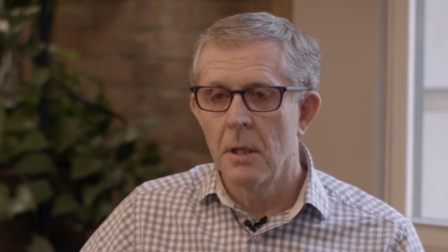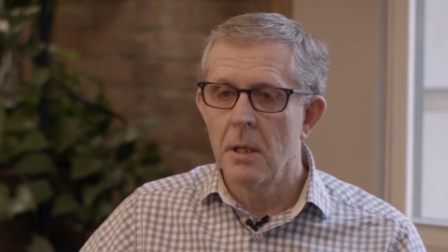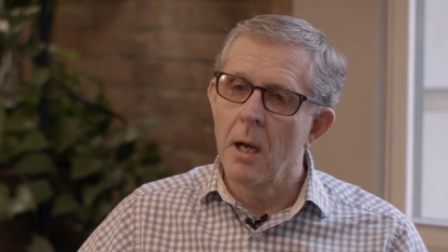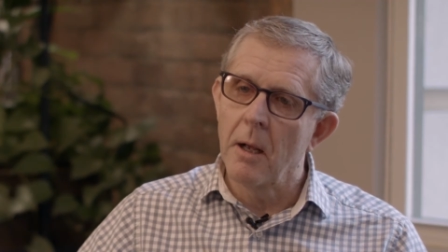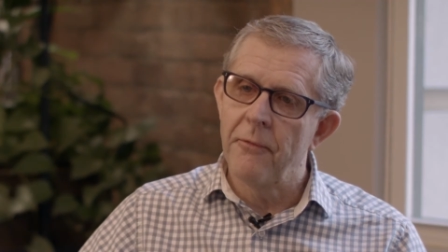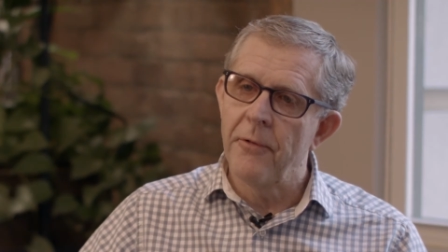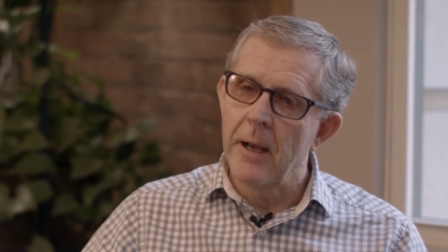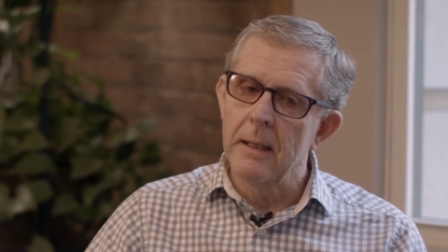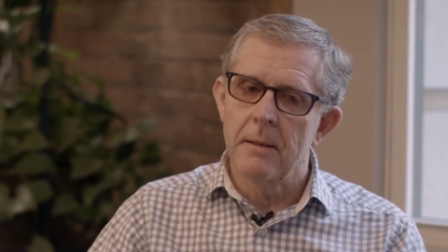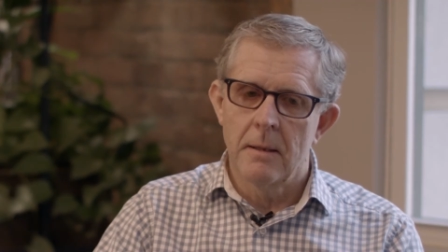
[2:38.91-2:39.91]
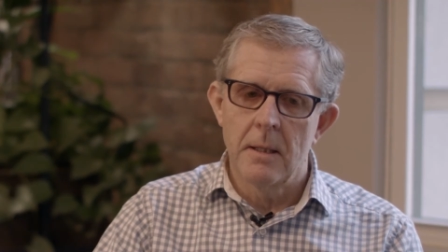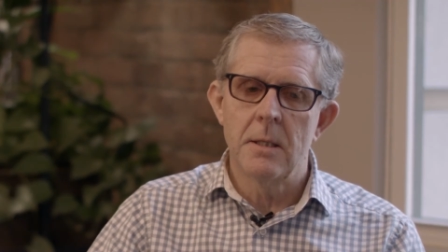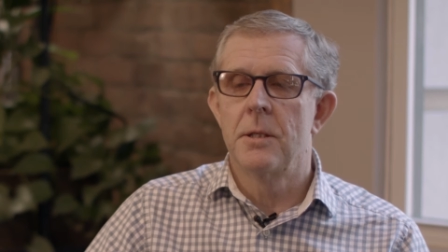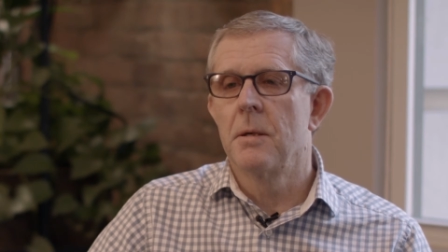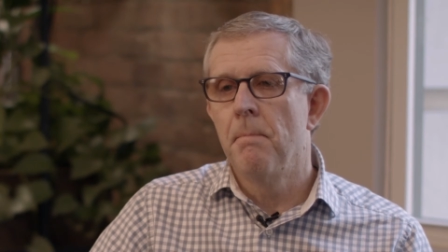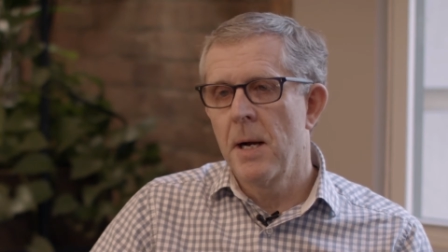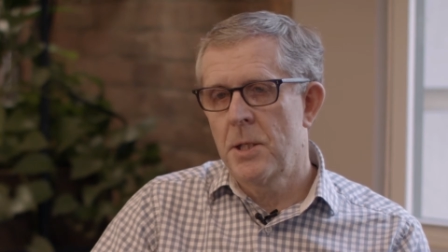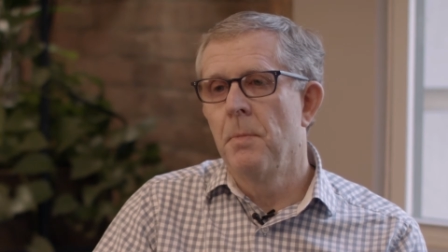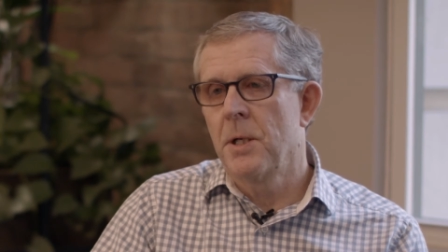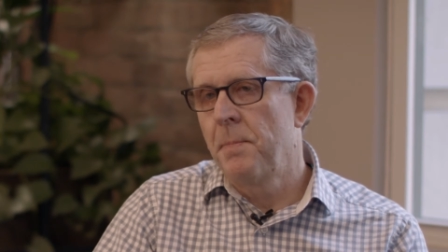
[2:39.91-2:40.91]
And I'm finding that this is a much,
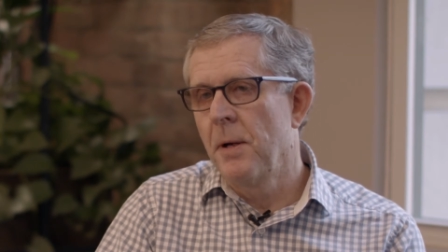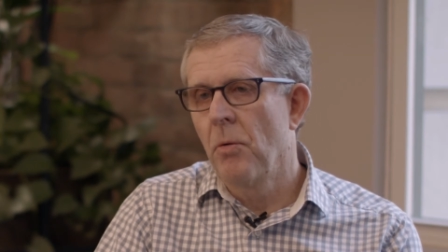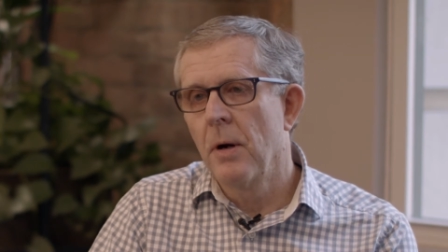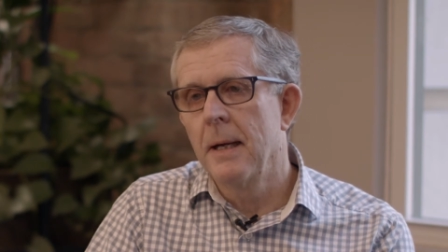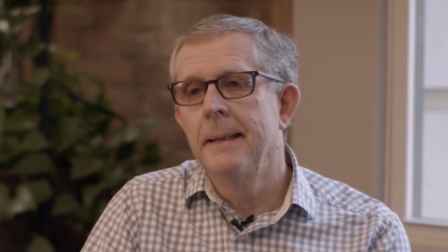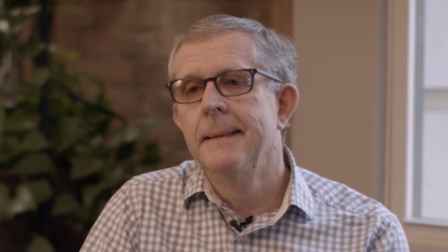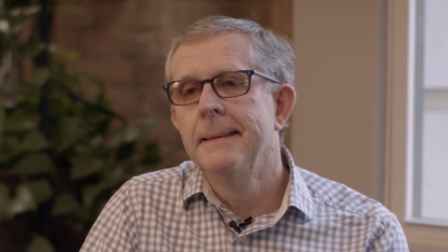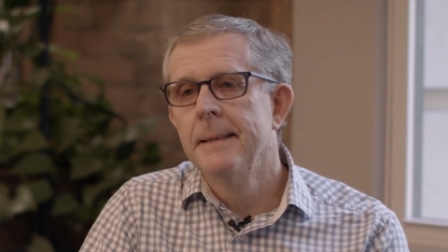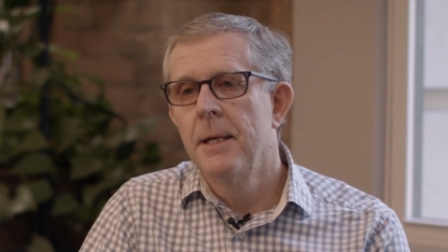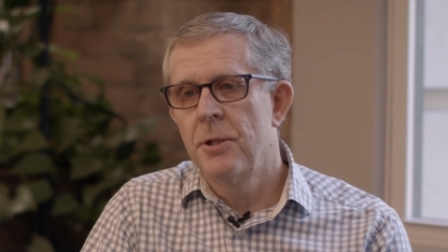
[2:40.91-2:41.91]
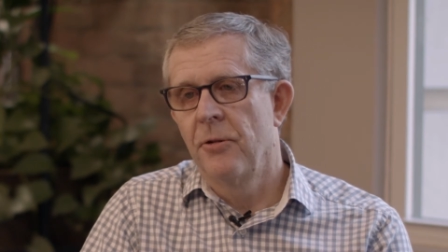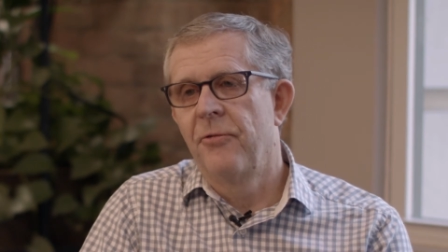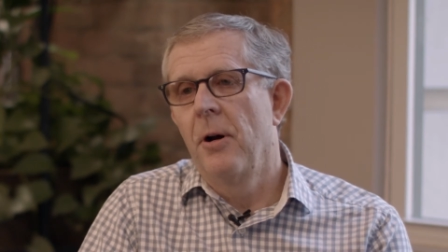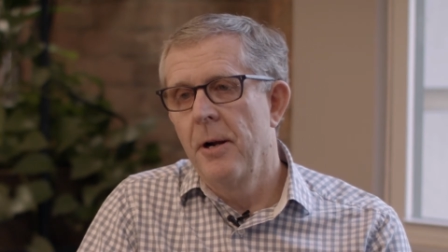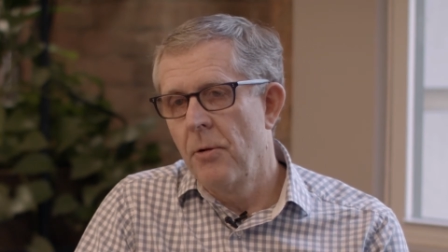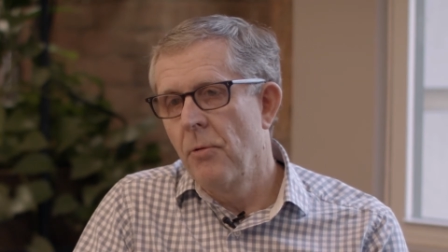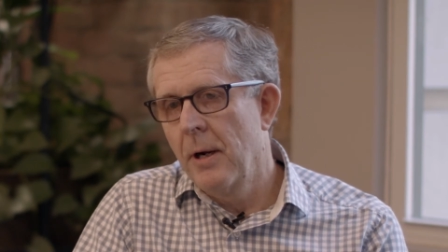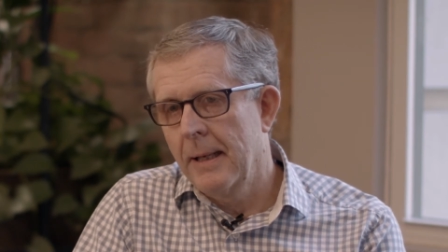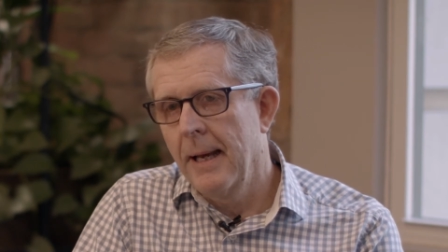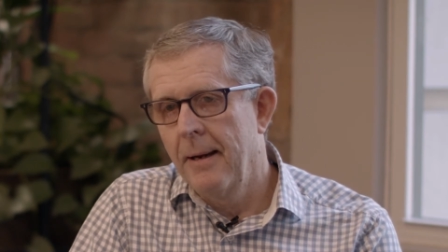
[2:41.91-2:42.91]
much better way to find the right
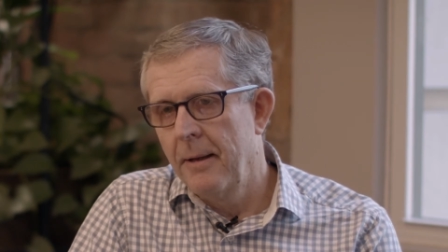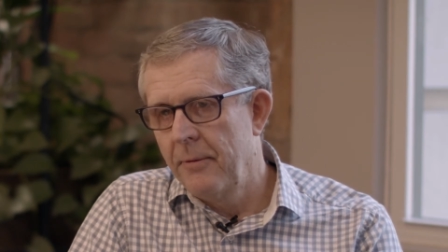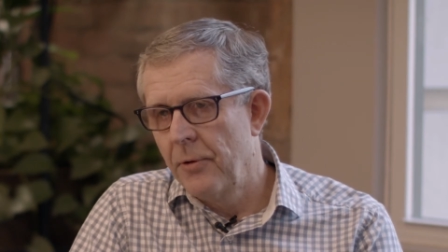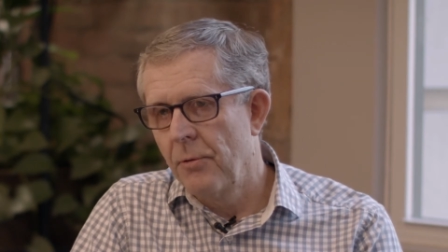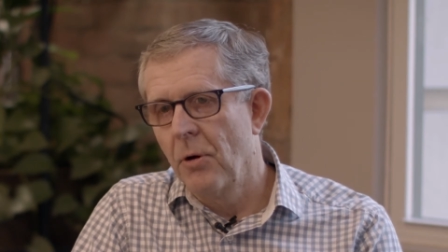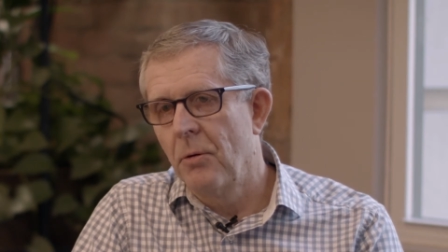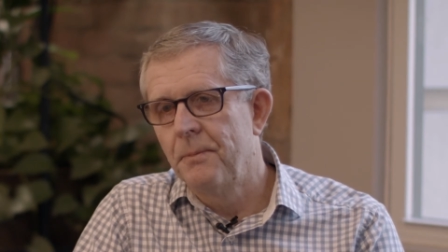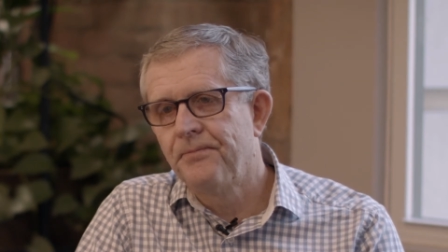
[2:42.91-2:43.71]
candidate for the role.